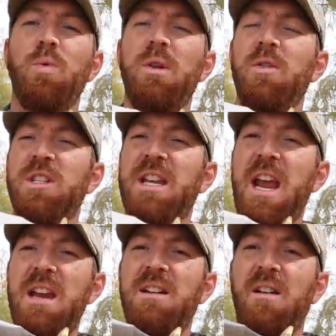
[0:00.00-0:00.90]
River's
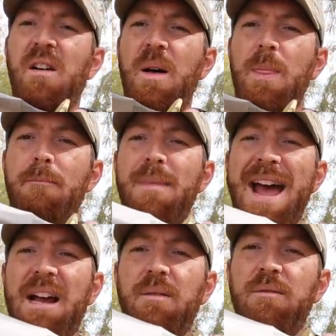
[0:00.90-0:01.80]
take on the
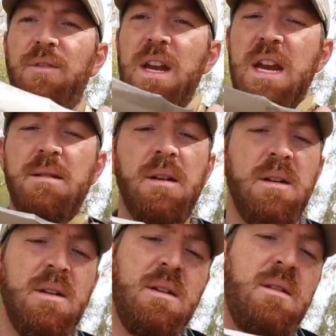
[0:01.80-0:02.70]

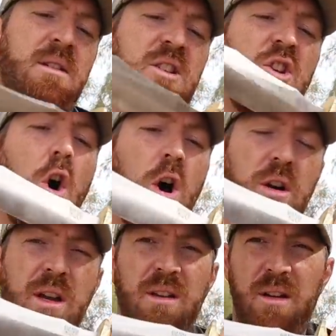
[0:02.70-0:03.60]

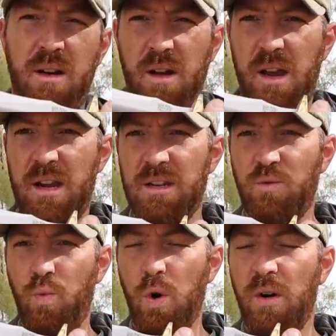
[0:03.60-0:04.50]
MACV-SOG is
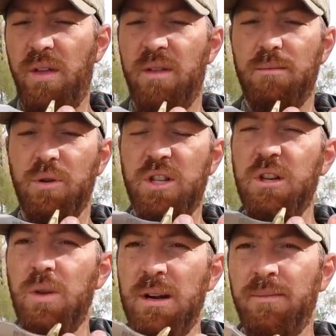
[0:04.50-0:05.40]
worth
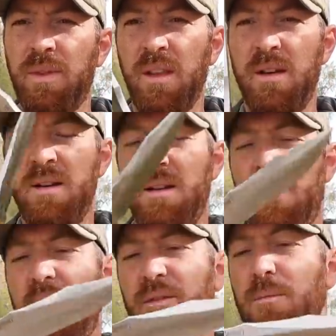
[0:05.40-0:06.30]
pursuing.
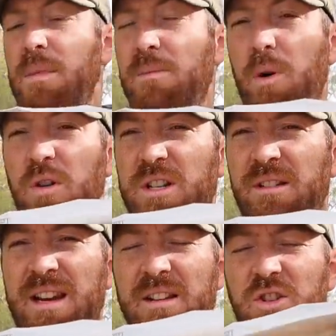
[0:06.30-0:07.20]
For me
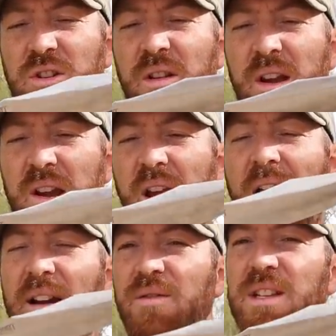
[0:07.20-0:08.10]
personally,
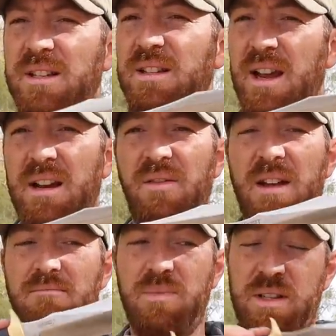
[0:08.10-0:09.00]
out of this design, I've
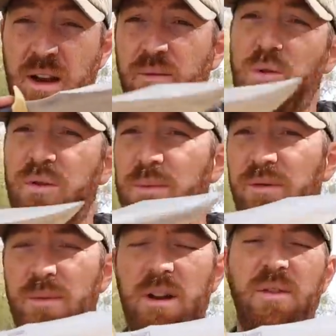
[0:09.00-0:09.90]
had several from
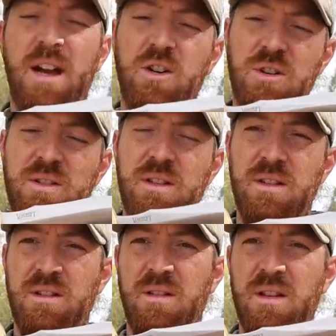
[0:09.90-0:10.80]
different manufacturers. This
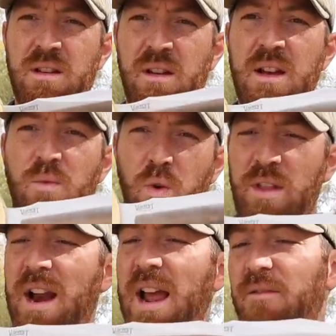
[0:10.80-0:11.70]
is the one
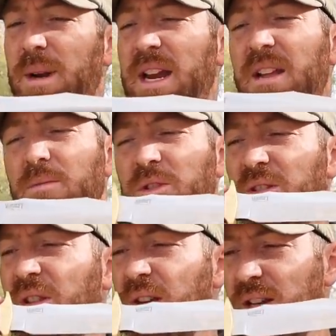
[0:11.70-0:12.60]
that I have in my hand,
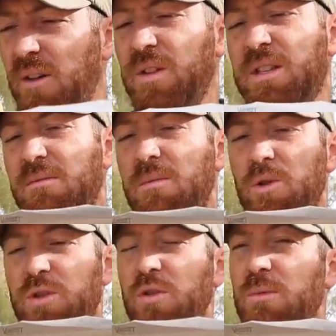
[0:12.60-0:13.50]
the toughest and
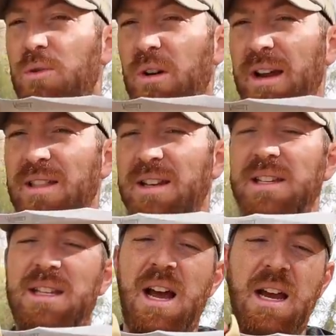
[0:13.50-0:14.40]
most durable in the
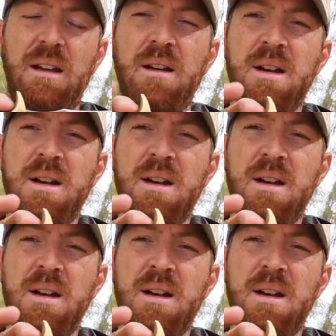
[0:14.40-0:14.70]
design